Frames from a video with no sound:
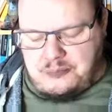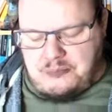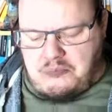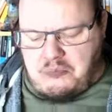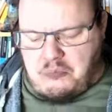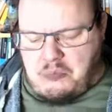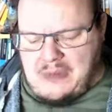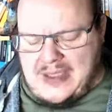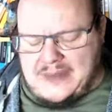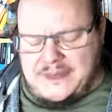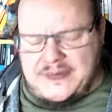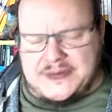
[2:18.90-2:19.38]

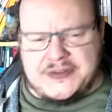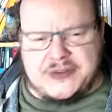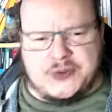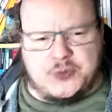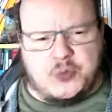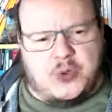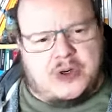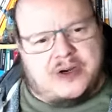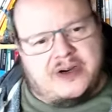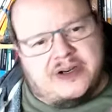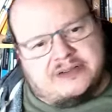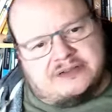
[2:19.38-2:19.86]
And this is
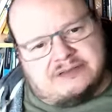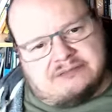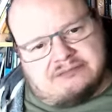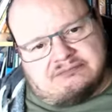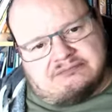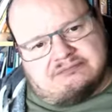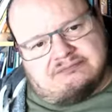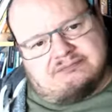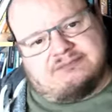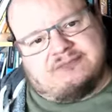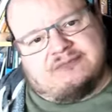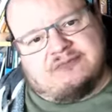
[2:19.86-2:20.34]
where it
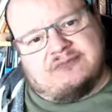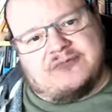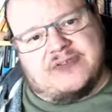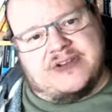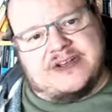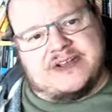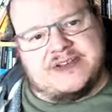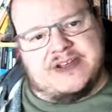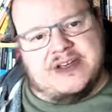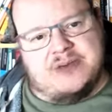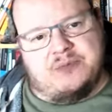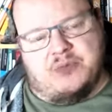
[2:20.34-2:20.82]

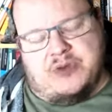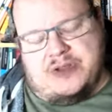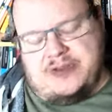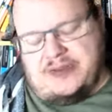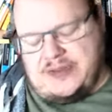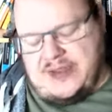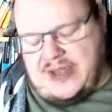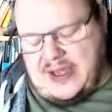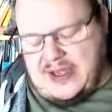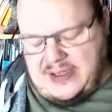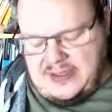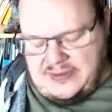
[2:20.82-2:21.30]
fits in with
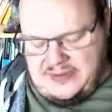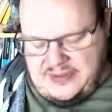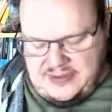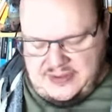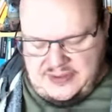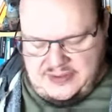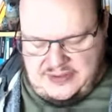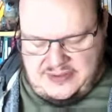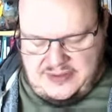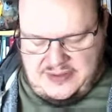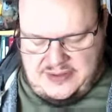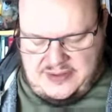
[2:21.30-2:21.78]

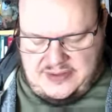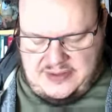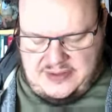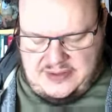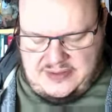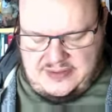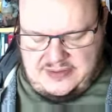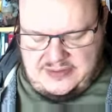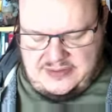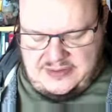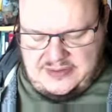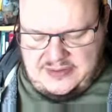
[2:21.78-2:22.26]
the
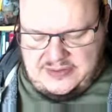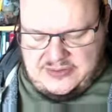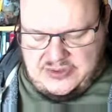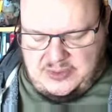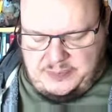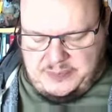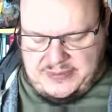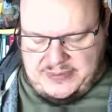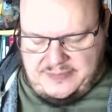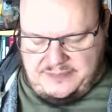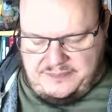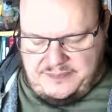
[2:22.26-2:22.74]

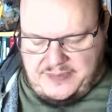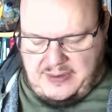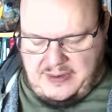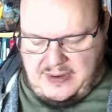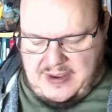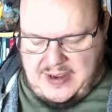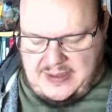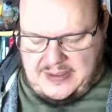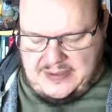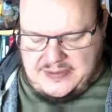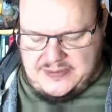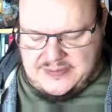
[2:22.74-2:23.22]
topic of
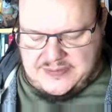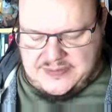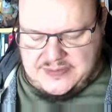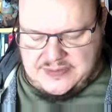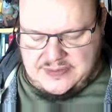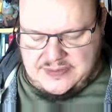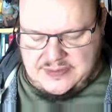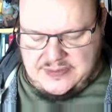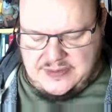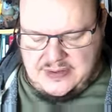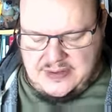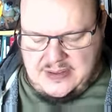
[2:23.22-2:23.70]
violence.
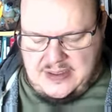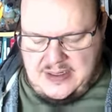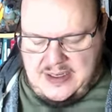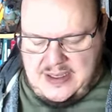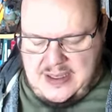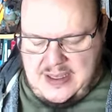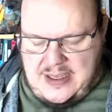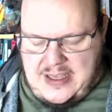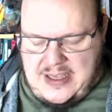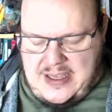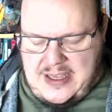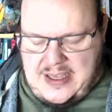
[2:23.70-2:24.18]

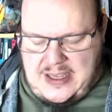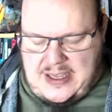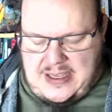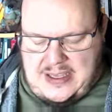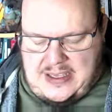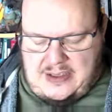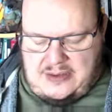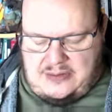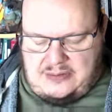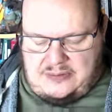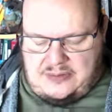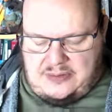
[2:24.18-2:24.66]

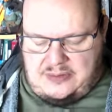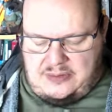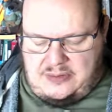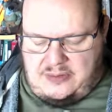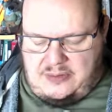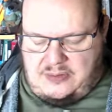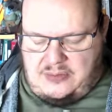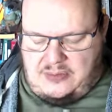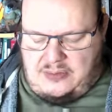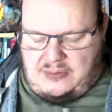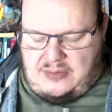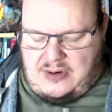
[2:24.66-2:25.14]

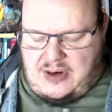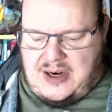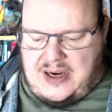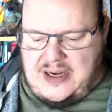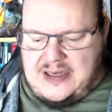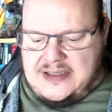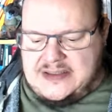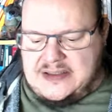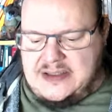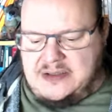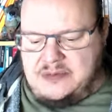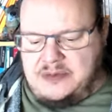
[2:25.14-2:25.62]
Alright,
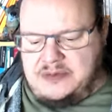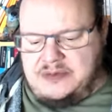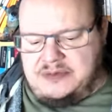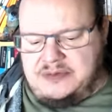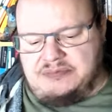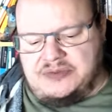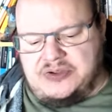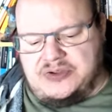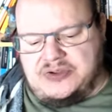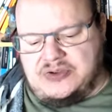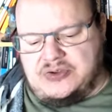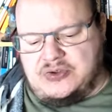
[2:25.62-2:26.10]
so I want to
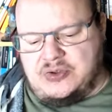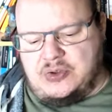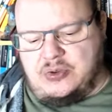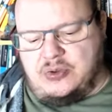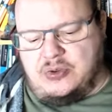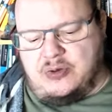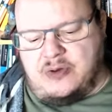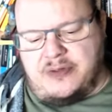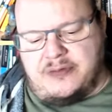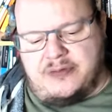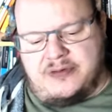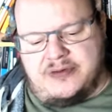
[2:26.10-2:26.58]
just
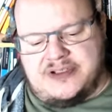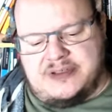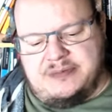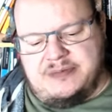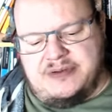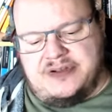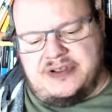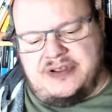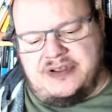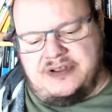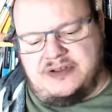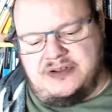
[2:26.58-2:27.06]
talk through some of
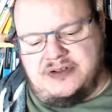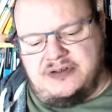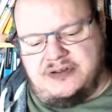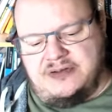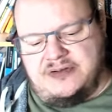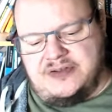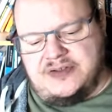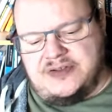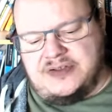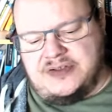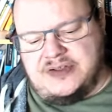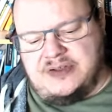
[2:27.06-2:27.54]
the
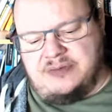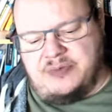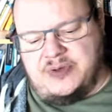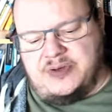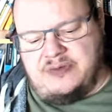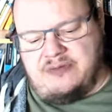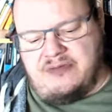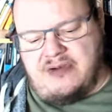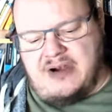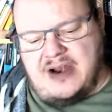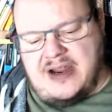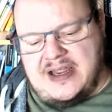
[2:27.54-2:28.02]
issues that we
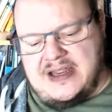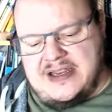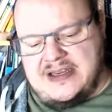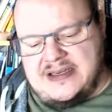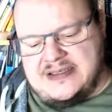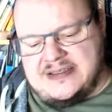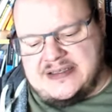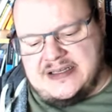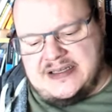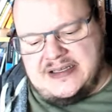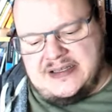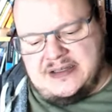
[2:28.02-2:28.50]
raise
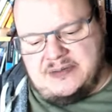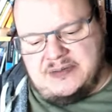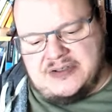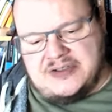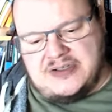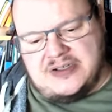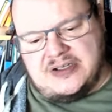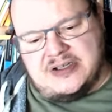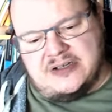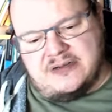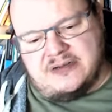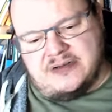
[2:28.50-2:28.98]
in the
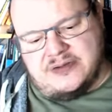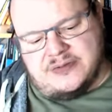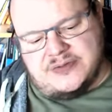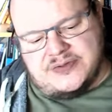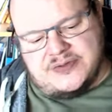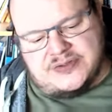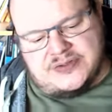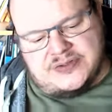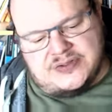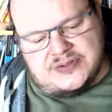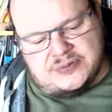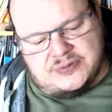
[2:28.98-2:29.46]
materials
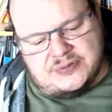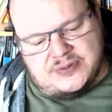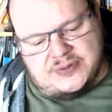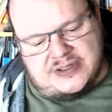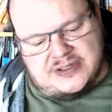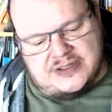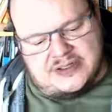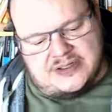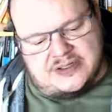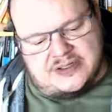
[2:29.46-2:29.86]
this week.